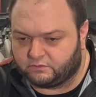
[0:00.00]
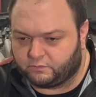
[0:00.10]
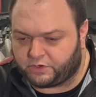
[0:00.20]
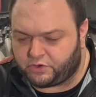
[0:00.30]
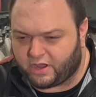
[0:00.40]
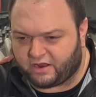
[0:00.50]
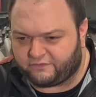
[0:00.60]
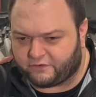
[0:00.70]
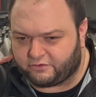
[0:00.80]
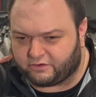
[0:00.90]
when you got
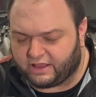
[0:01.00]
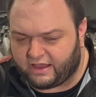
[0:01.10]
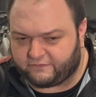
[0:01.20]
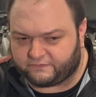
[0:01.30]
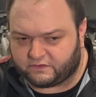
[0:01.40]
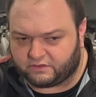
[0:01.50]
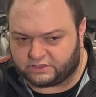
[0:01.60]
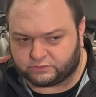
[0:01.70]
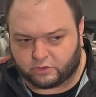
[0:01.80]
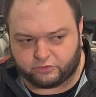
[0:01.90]
further left,
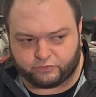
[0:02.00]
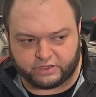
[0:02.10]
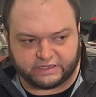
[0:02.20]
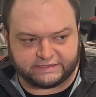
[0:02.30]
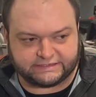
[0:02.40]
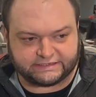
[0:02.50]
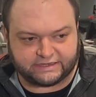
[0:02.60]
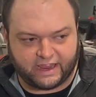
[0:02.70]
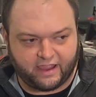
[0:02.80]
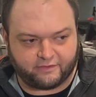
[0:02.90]
this one really
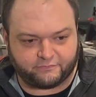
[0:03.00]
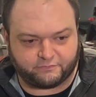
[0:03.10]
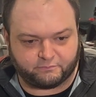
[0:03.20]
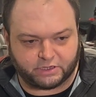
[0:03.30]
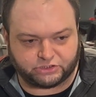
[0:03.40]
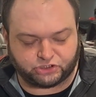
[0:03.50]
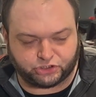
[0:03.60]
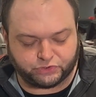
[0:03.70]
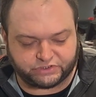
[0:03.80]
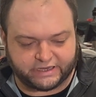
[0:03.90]
didn't have much
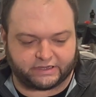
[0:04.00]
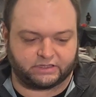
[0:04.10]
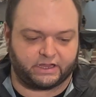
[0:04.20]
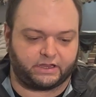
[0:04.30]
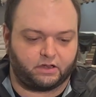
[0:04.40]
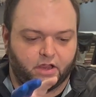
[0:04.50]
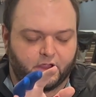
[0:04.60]
juice down lane,